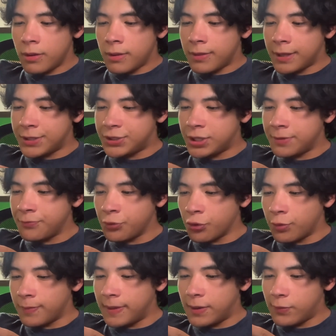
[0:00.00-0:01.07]
The term
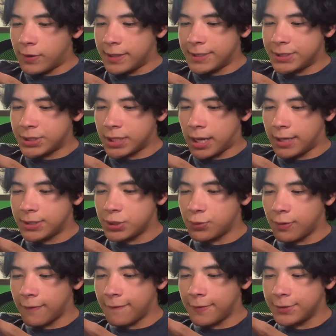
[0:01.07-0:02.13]
Rumi was also
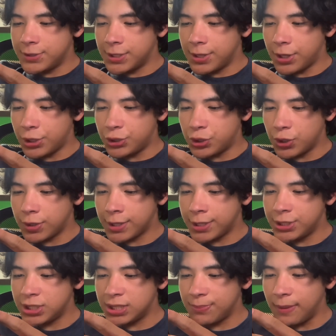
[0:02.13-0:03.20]
referred to the
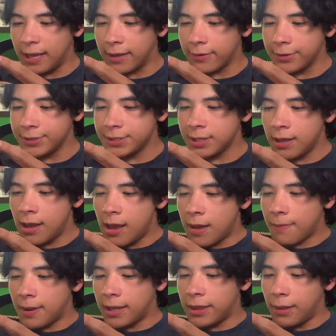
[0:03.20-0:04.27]
Turkish speakers
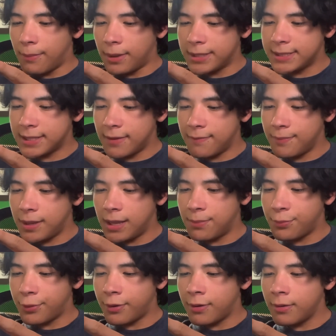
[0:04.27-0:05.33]
by the Muslim
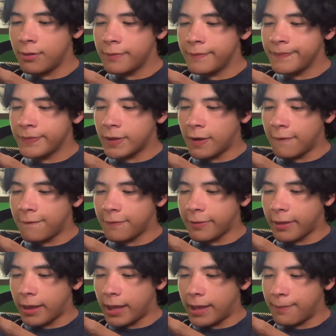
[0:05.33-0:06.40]
people of
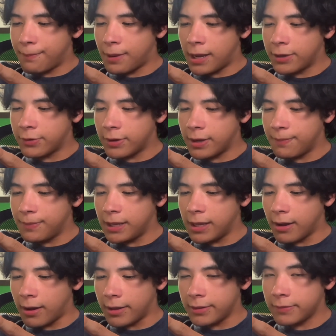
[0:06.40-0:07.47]
the empire and
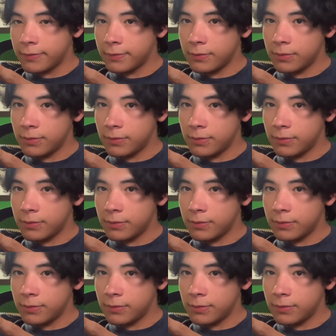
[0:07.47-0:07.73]
beyond.